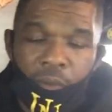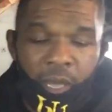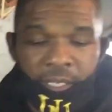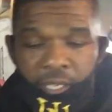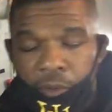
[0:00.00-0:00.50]
Like
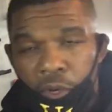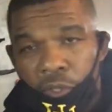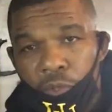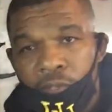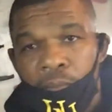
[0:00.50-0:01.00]
I said, we're gonna
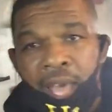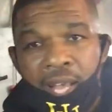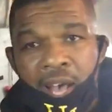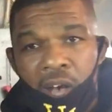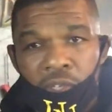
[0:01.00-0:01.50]
do some black
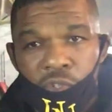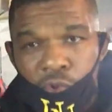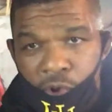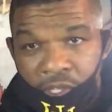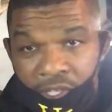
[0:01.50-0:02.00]
college
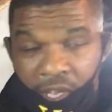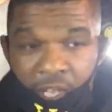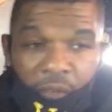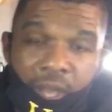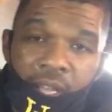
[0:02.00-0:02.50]
tours.
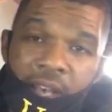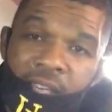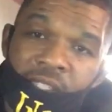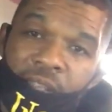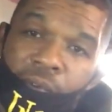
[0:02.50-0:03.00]
We got a lot
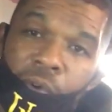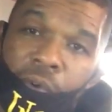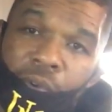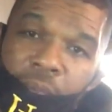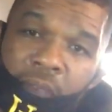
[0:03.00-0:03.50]
of stuff
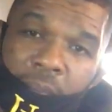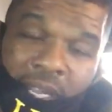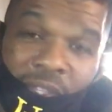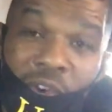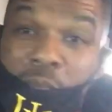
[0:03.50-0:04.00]
going on, man. But
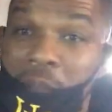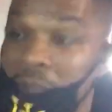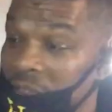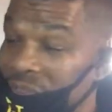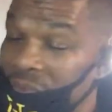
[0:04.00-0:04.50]
I told my
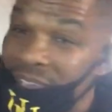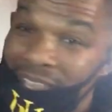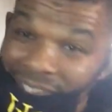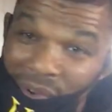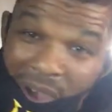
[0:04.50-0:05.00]
brother three
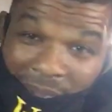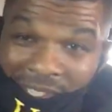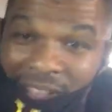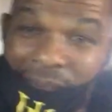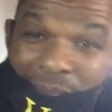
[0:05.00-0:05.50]
years ago I was
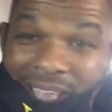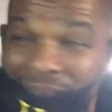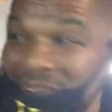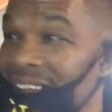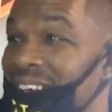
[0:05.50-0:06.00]
coming back,
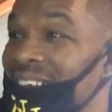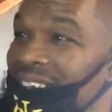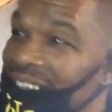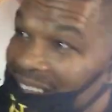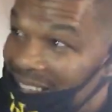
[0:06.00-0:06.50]
right?
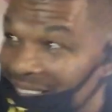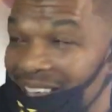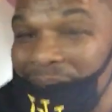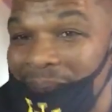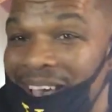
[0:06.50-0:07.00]

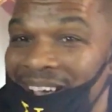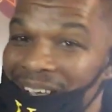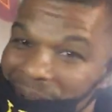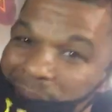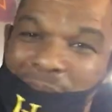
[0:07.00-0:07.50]
Came back. Yeah.
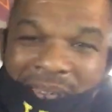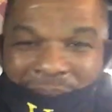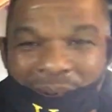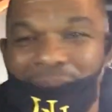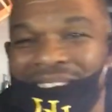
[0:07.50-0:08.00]
I'm coming back
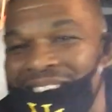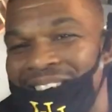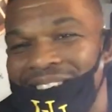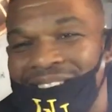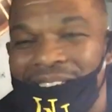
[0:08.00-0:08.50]
with my
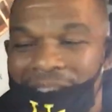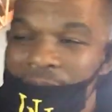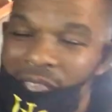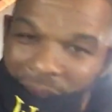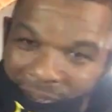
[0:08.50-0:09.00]
kids.
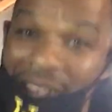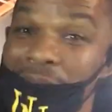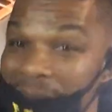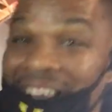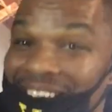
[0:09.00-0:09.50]
And we coming
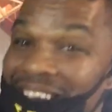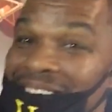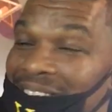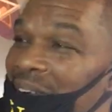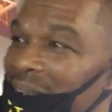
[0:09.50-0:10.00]
back again
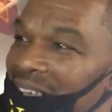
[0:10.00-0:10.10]
too.